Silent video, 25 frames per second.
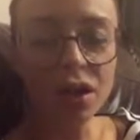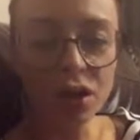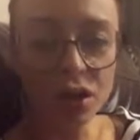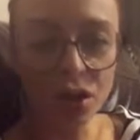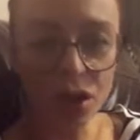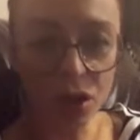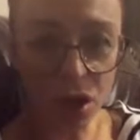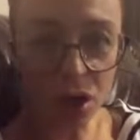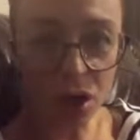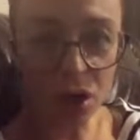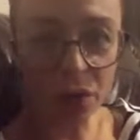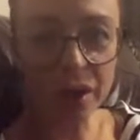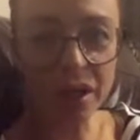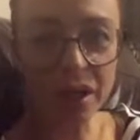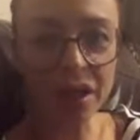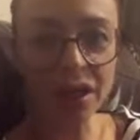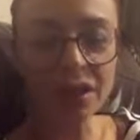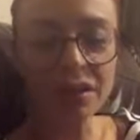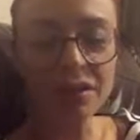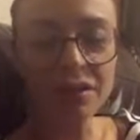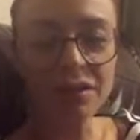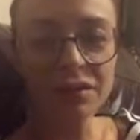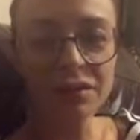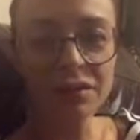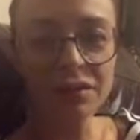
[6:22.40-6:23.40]
going
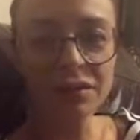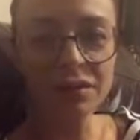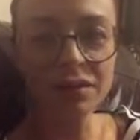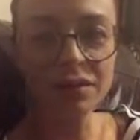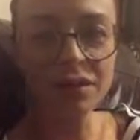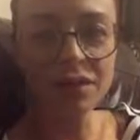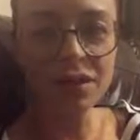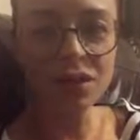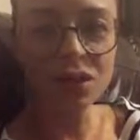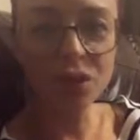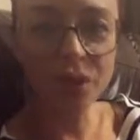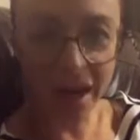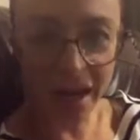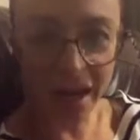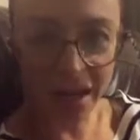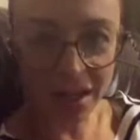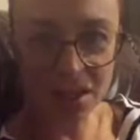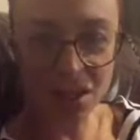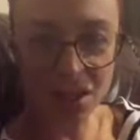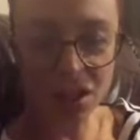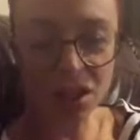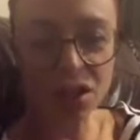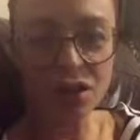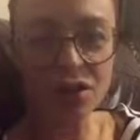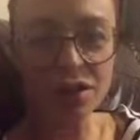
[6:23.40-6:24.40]
to
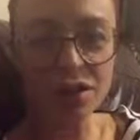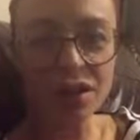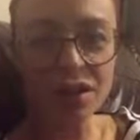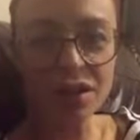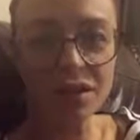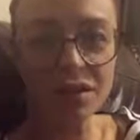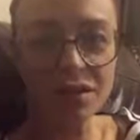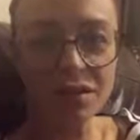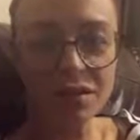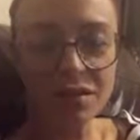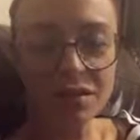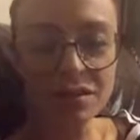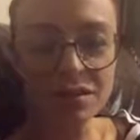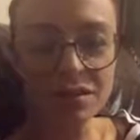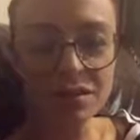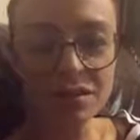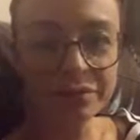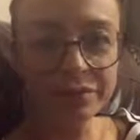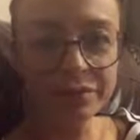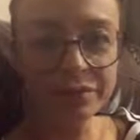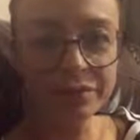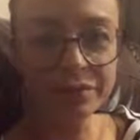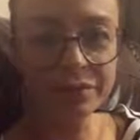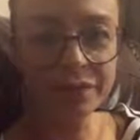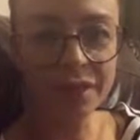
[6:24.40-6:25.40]
execute it.
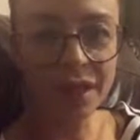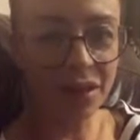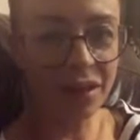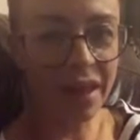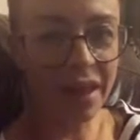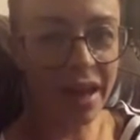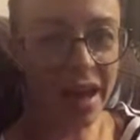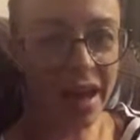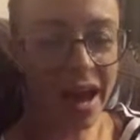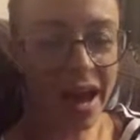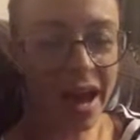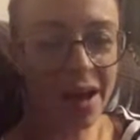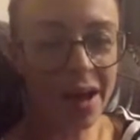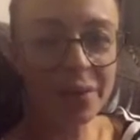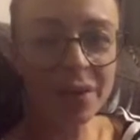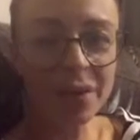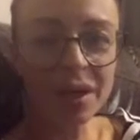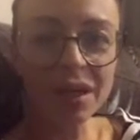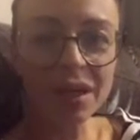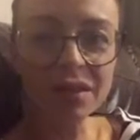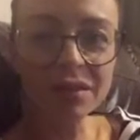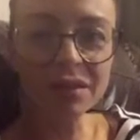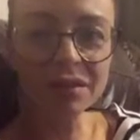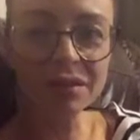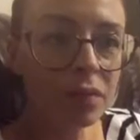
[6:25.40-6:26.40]
Can that
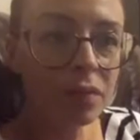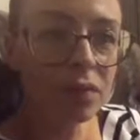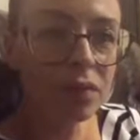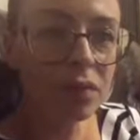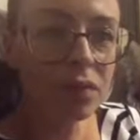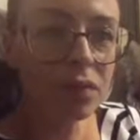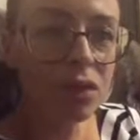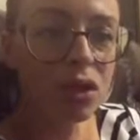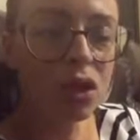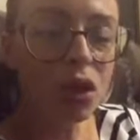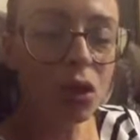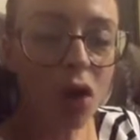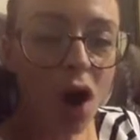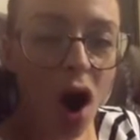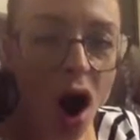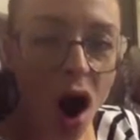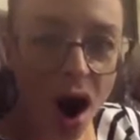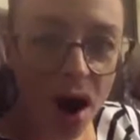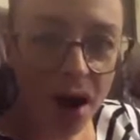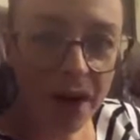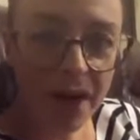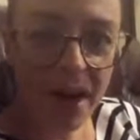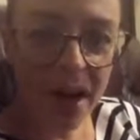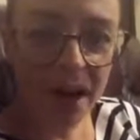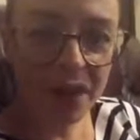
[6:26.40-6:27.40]
happen? So
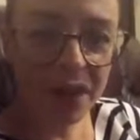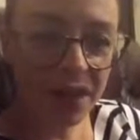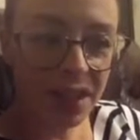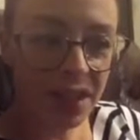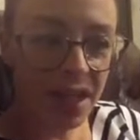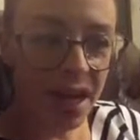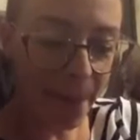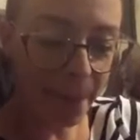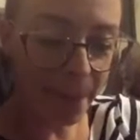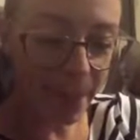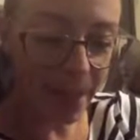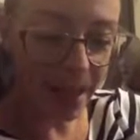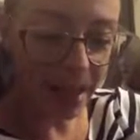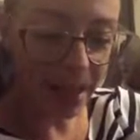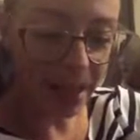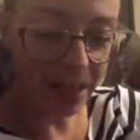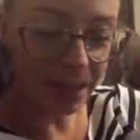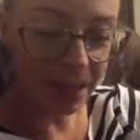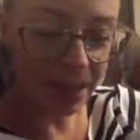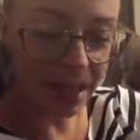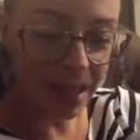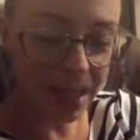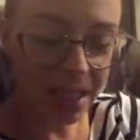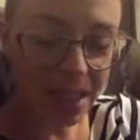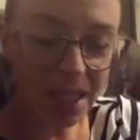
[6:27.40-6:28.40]
carve out the time and
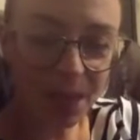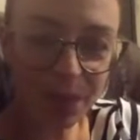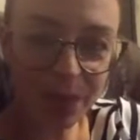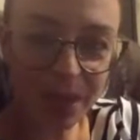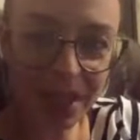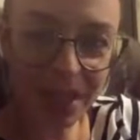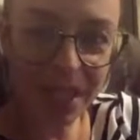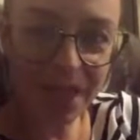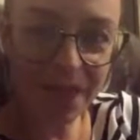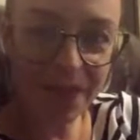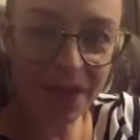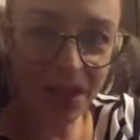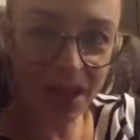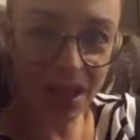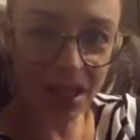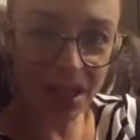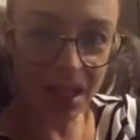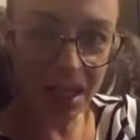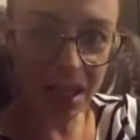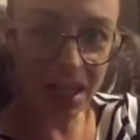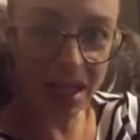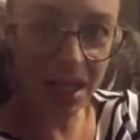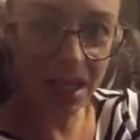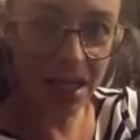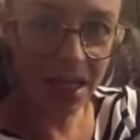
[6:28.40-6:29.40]
set it
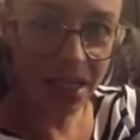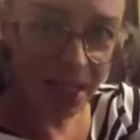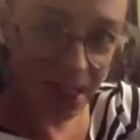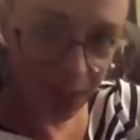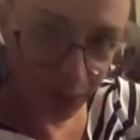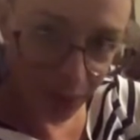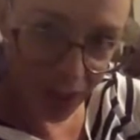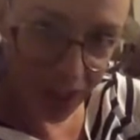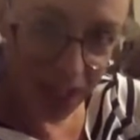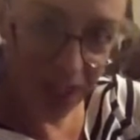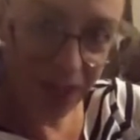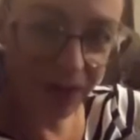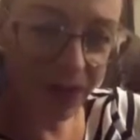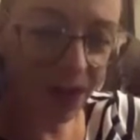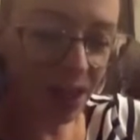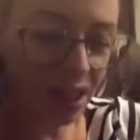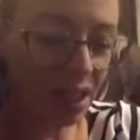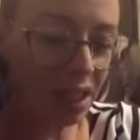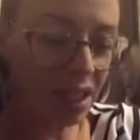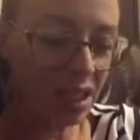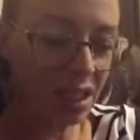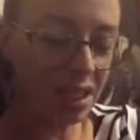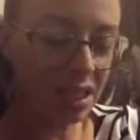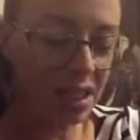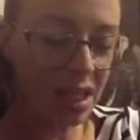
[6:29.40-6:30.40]
specifically.
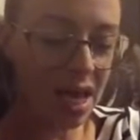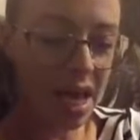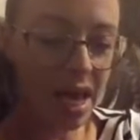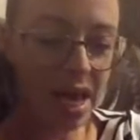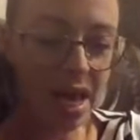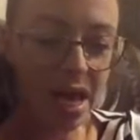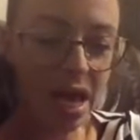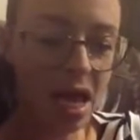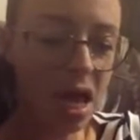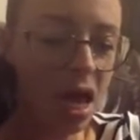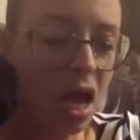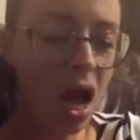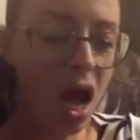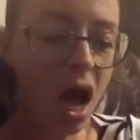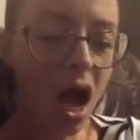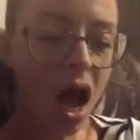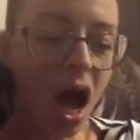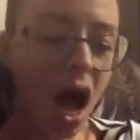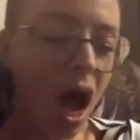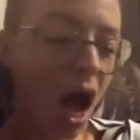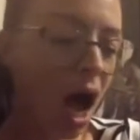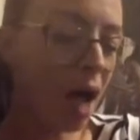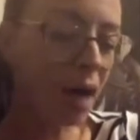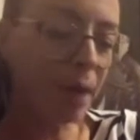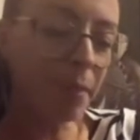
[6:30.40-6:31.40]
Specifically, say
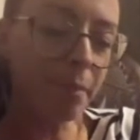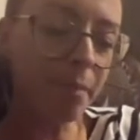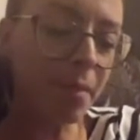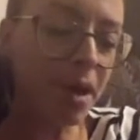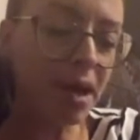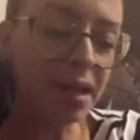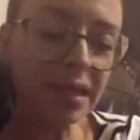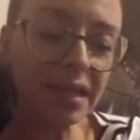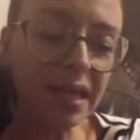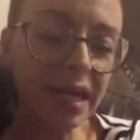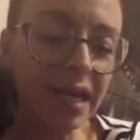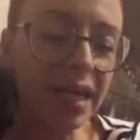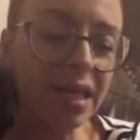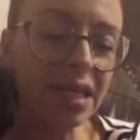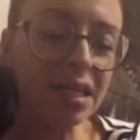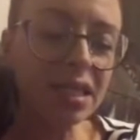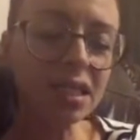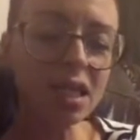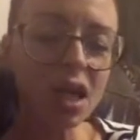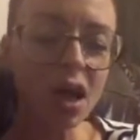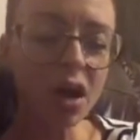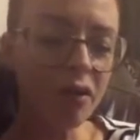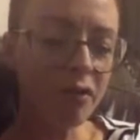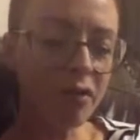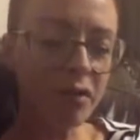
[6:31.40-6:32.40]
on Mondays
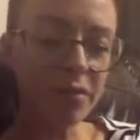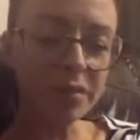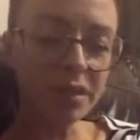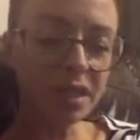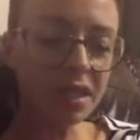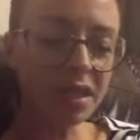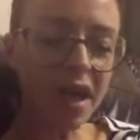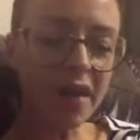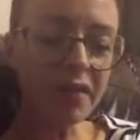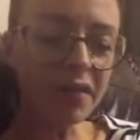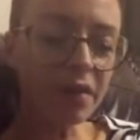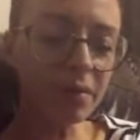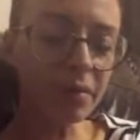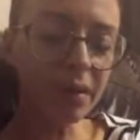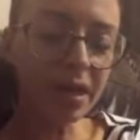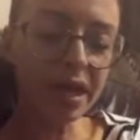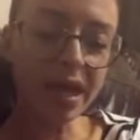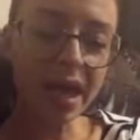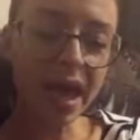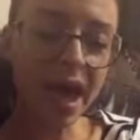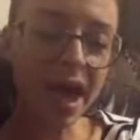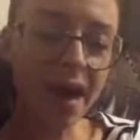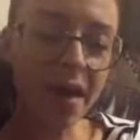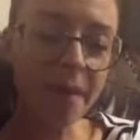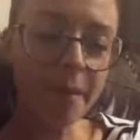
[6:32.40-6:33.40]
from 7
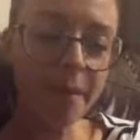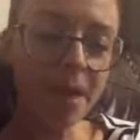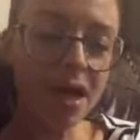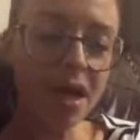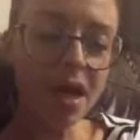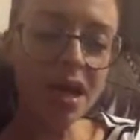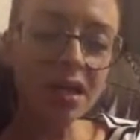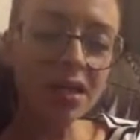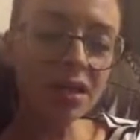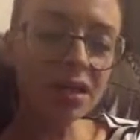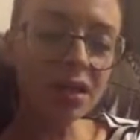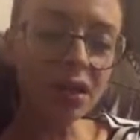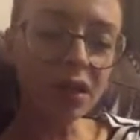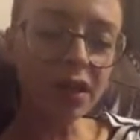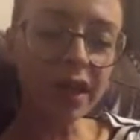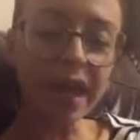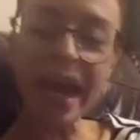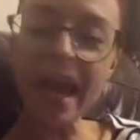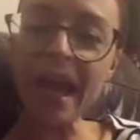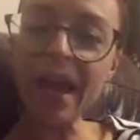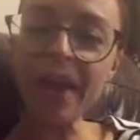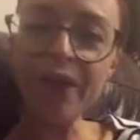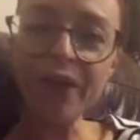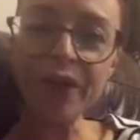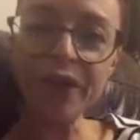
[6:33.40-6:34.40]
p.m. till
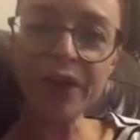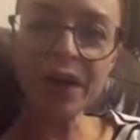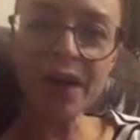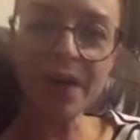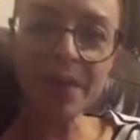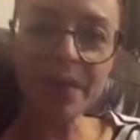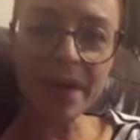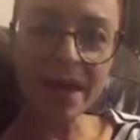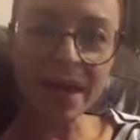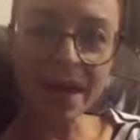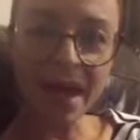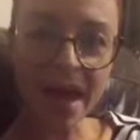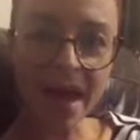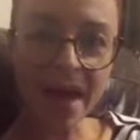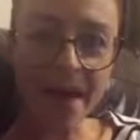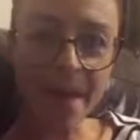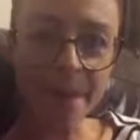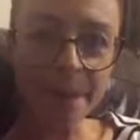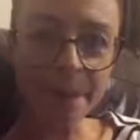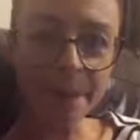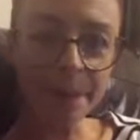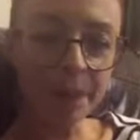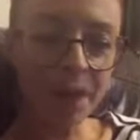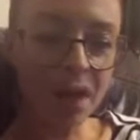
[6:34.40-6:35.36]
8:30 p.m.